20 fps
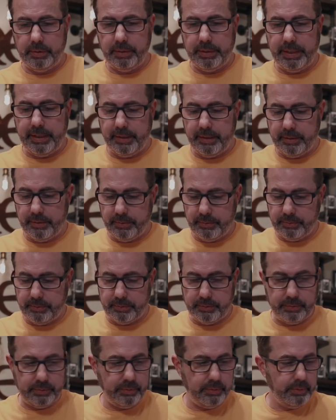Now,
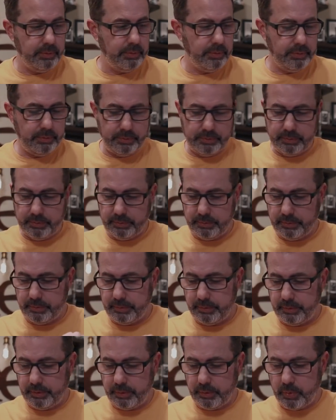
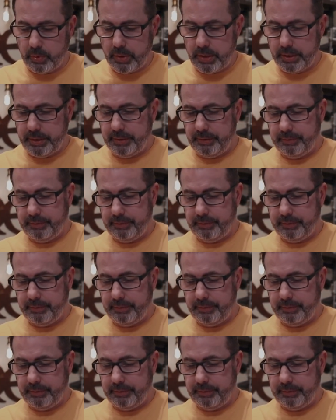the quad